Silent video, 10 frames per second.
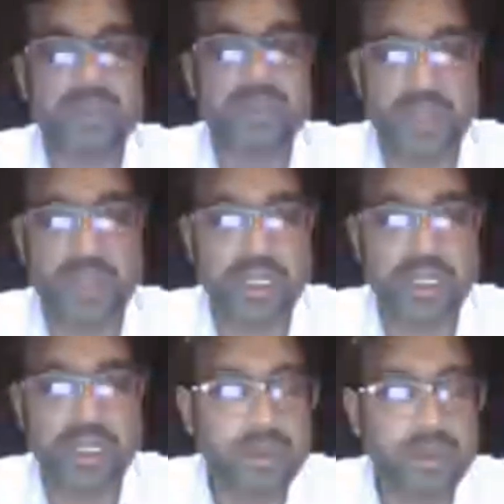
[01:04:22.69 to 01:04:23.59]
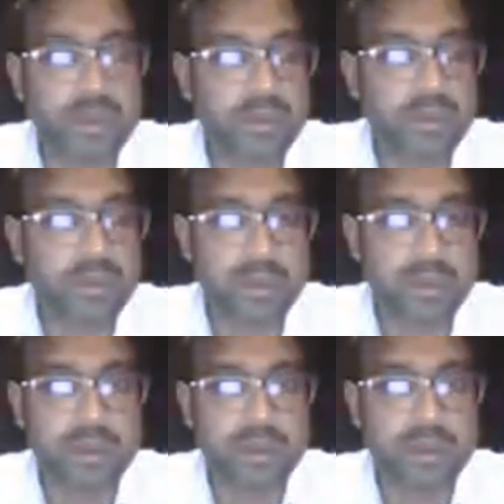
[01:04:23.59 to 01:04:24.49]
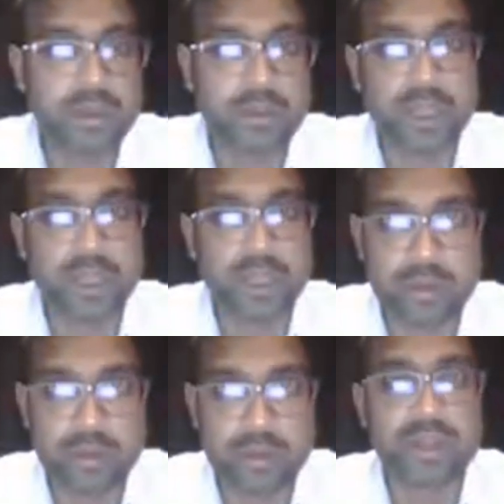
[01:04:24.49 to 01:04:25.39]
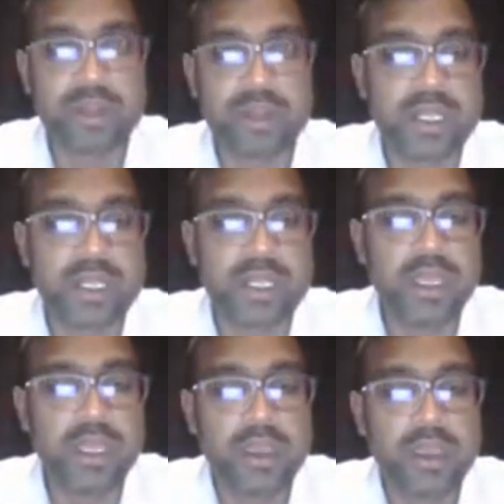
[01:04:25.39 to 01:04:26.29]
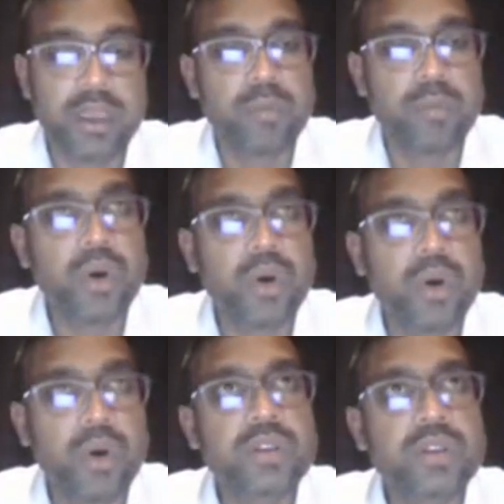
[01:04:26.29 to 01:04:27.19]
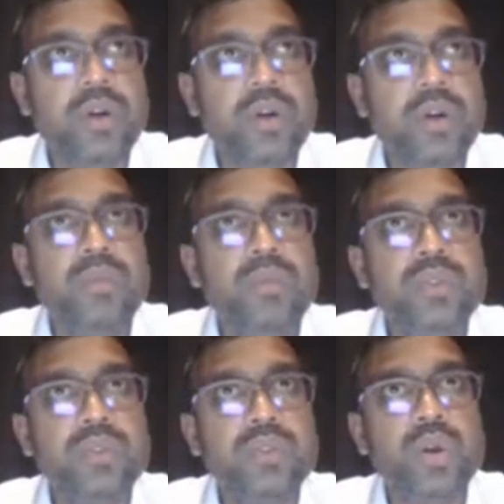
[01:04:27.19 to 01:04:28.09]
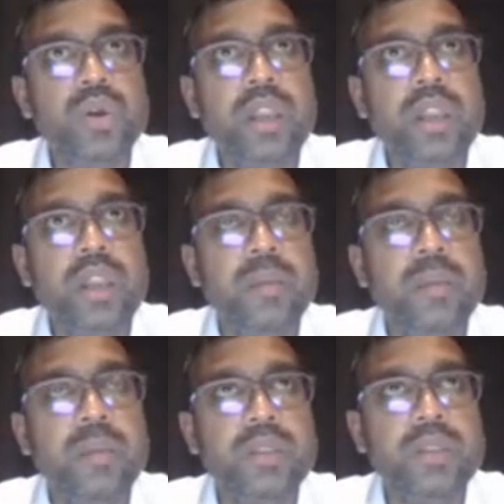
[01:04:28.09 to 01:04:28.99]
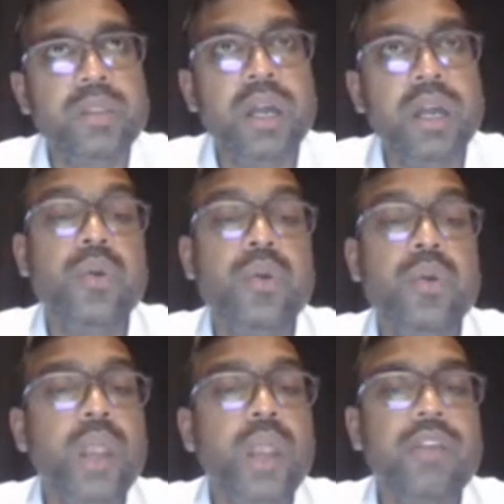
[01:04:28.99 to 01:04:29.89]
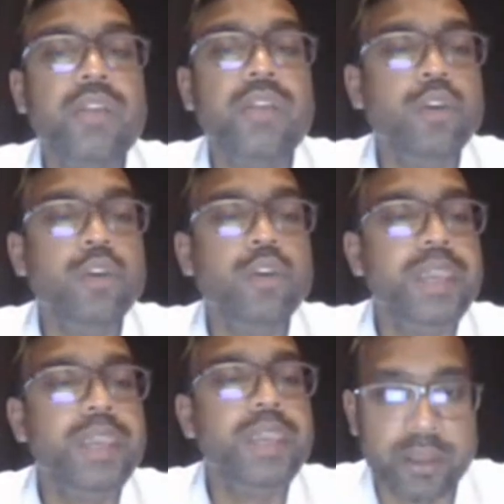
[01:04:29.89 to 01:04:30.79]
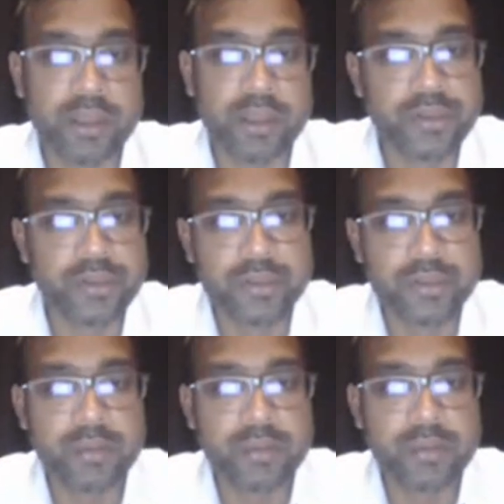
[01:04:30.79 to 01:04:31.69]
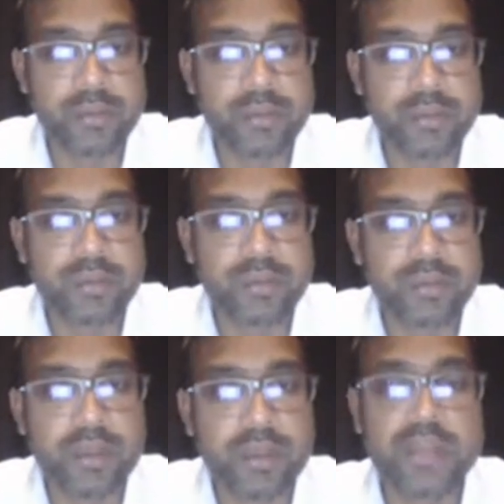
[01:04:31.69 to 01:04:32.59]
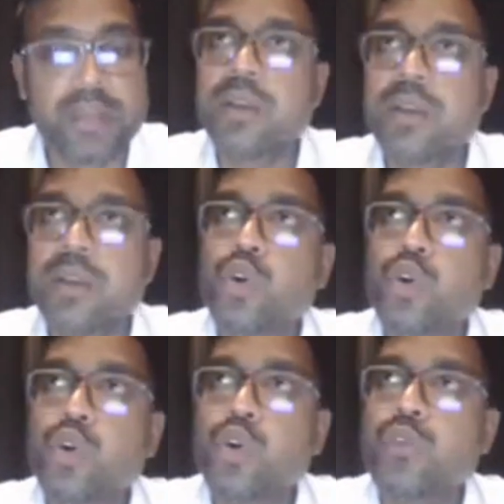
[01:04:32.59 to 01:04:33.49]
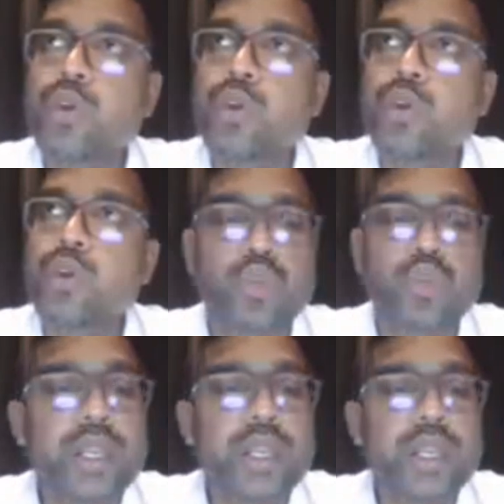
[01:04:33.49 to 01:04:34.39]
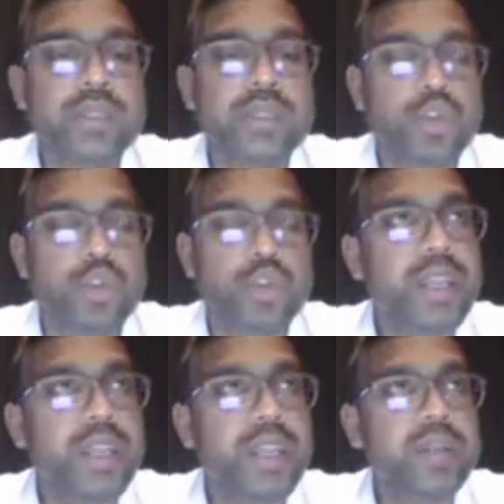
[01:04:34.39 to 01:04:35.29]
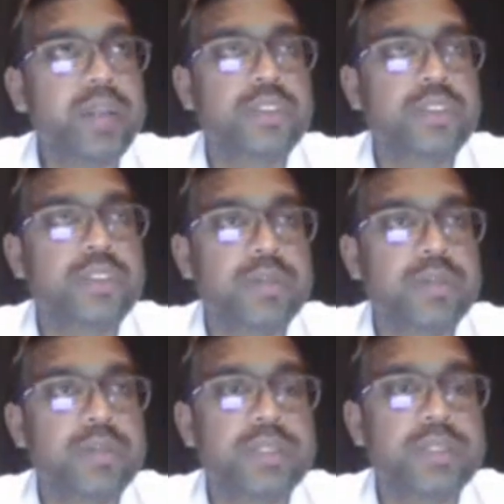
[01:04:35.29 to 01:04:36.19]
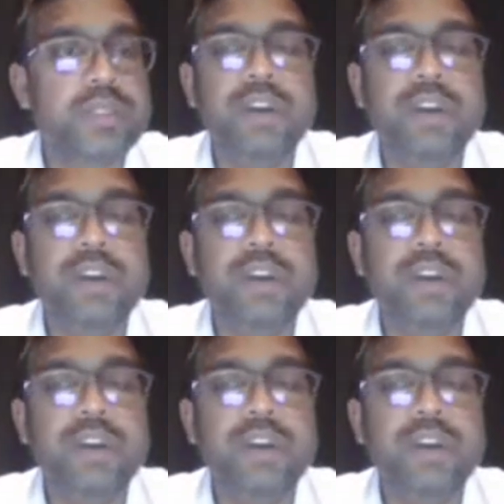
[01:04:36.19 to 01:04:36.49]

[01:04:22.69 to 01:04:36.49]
or world, if you take universally, almost all audit reports are true and fair opinions. It's like no frauds, no errors, no material misstatements in the